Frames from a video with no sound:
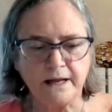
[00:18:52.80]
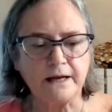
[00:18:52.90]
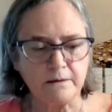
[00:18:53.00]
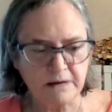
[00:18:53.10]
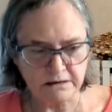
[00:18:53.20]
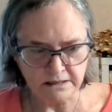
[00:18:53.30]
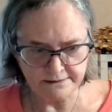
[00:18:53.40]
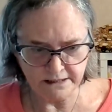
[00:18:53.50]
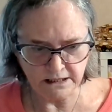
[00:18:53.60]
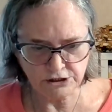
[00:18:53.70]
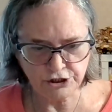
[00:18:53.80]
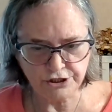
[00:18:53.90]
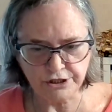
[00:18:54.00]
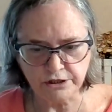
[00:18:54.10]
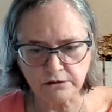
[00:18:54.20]
and I got married the
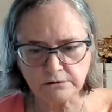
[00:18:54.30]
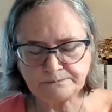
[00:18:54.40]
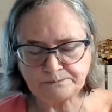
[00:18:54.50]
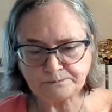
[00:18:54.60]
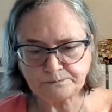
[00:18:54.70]
next year.